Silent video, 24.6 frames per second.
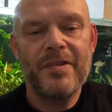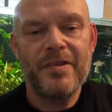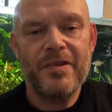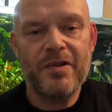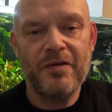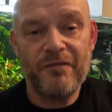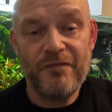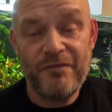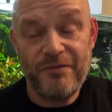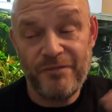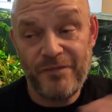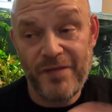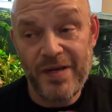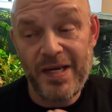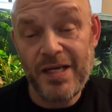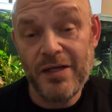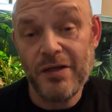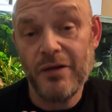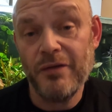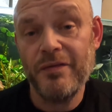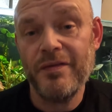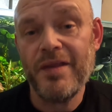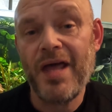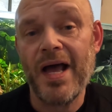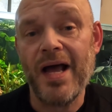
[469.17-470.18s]
they'll feed
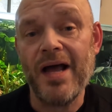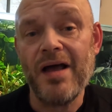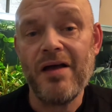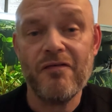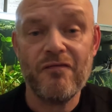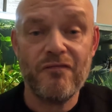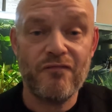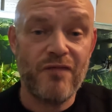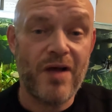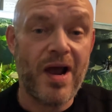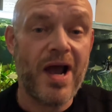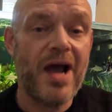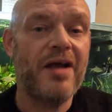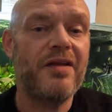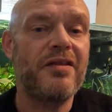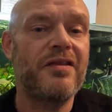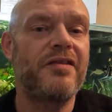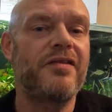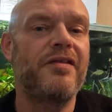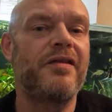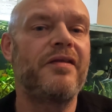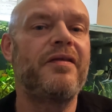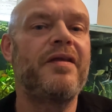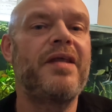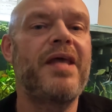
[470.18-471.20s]
on that rather
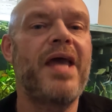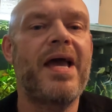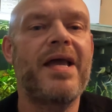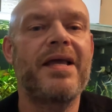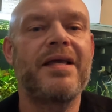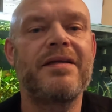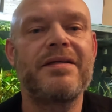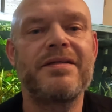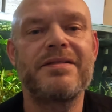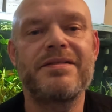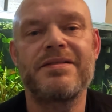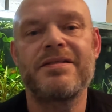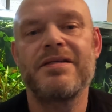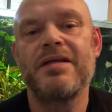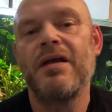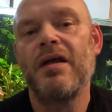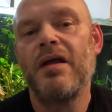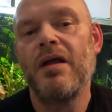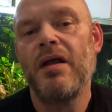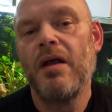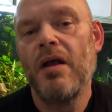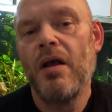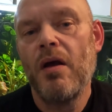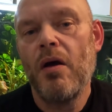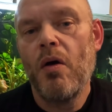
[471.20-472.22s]
than the eggs.
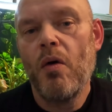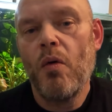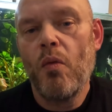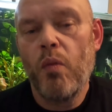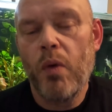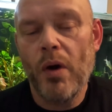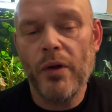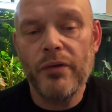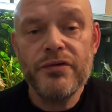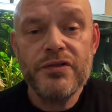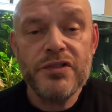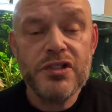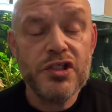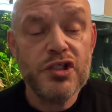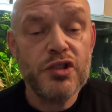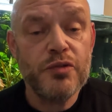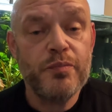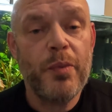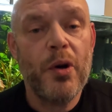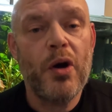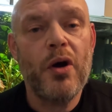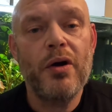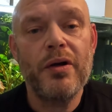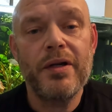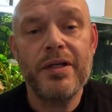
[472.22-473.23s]
Once the
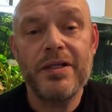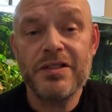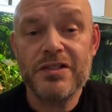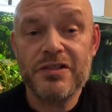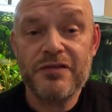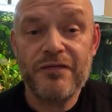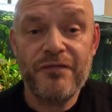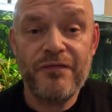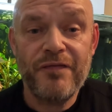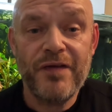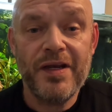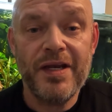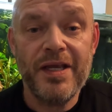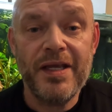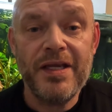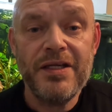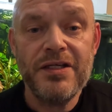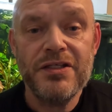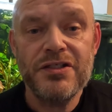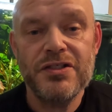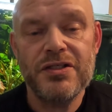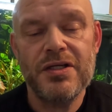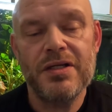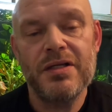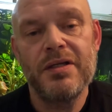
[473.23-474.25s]
spawning's
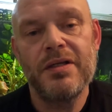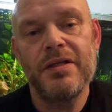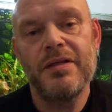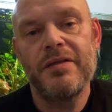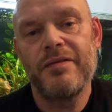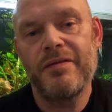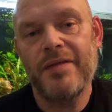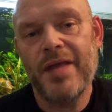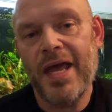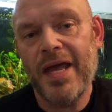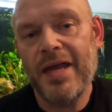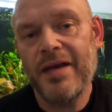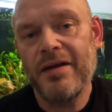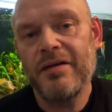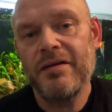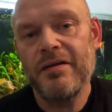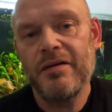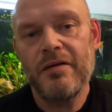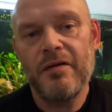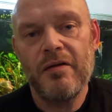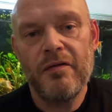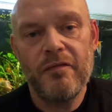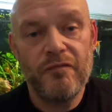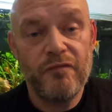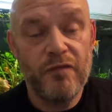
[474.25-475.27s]
finished, then
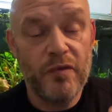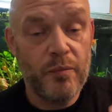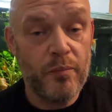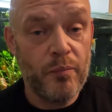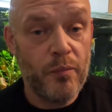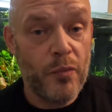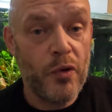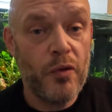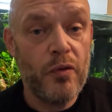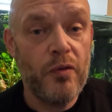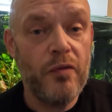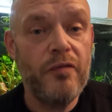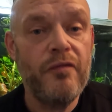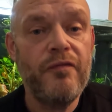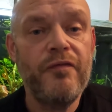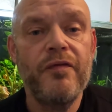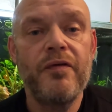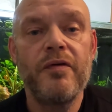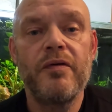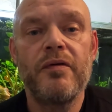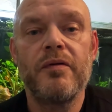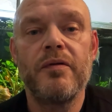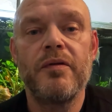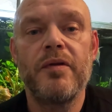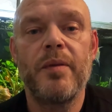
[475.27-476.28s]
remove
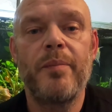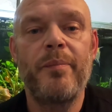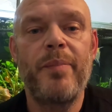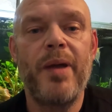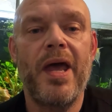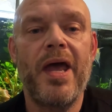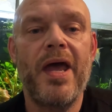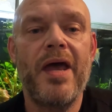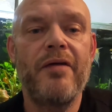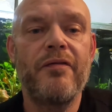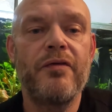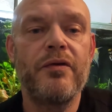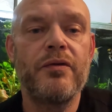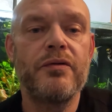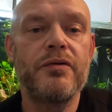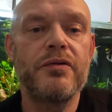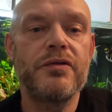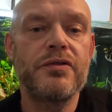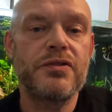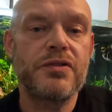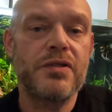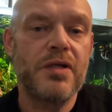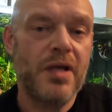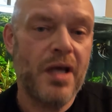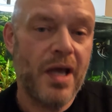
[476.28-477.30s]
the
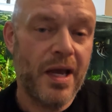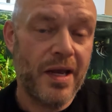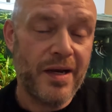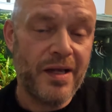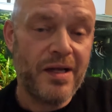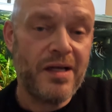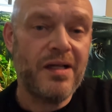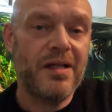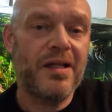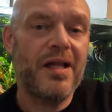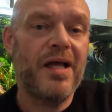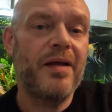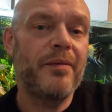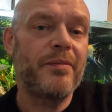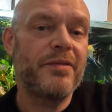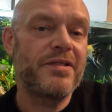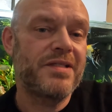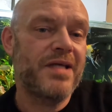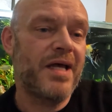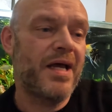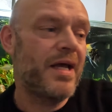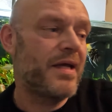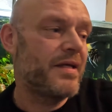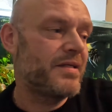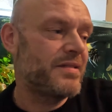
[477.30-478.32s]
parents and
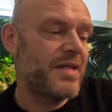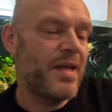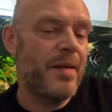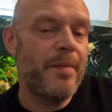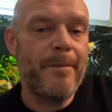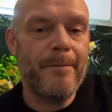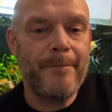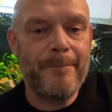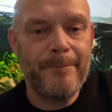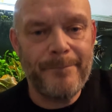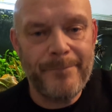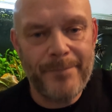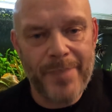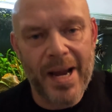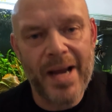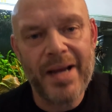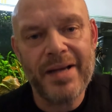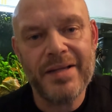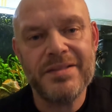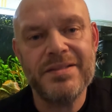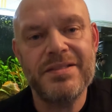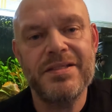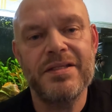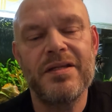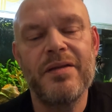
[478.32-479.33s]
acclimatise them
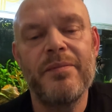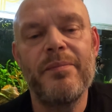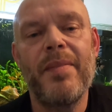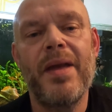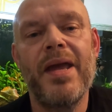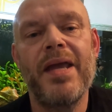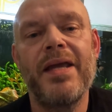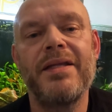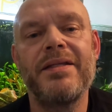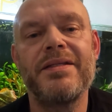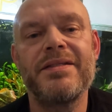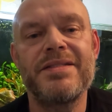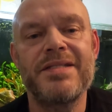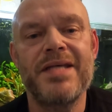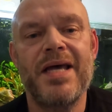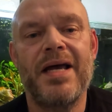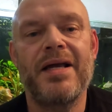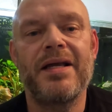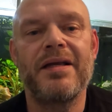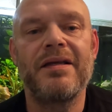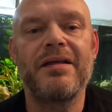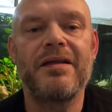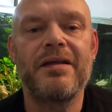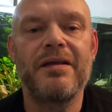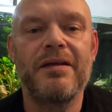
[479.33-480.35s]
back to the main
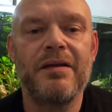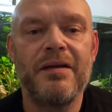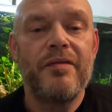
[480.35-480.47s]
tank.